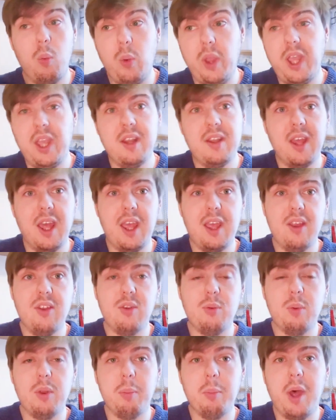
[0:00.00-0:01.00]

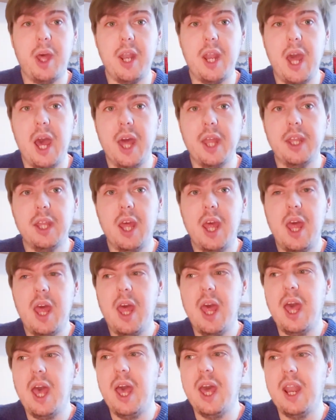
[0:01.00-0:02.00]
weekdays with my nan
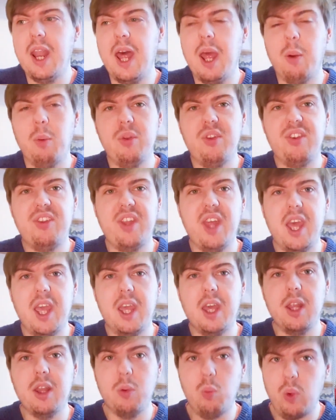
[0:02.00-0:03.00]
and I would
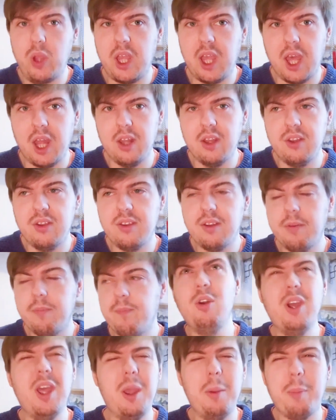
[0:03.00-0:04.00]
stay at the weekends.
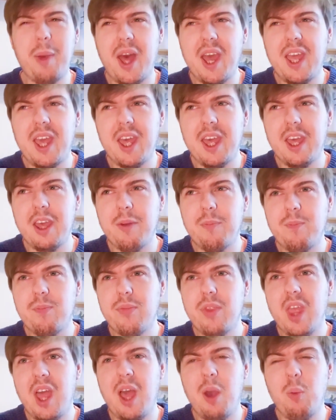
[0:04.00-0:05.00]
Looking back at it,
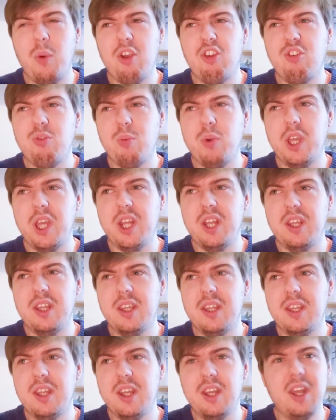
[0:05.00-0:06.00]
I wish we'd
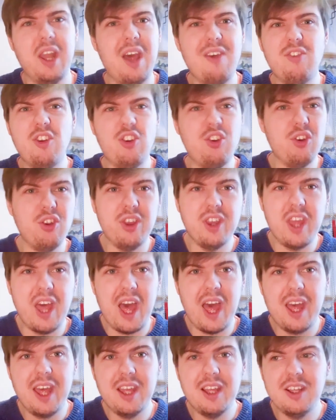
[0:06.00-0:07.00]
never done
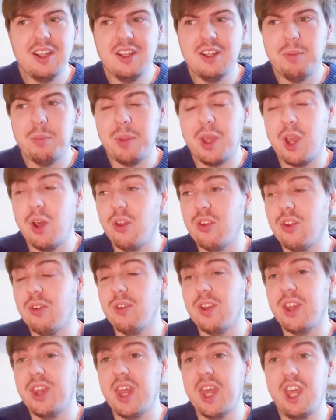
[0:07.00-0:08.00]
that because
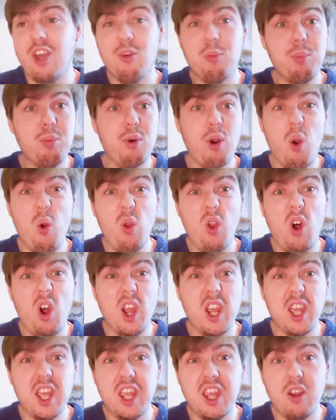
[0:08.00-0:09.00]
of a thing of
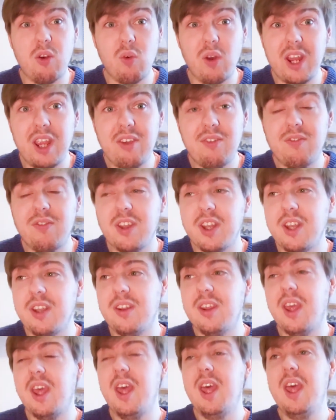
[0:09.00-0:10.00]
prolonging grief
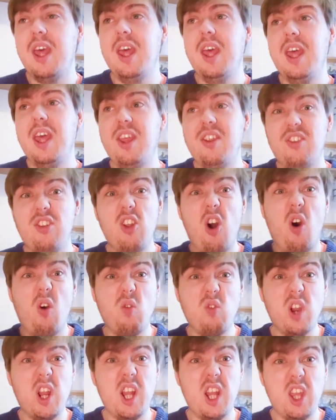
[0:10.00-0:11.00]
and it's not
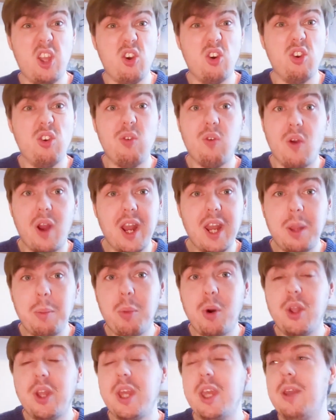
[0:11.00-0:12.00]
really good for
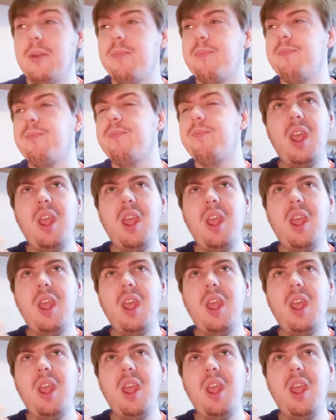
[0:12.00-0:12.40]
anybody,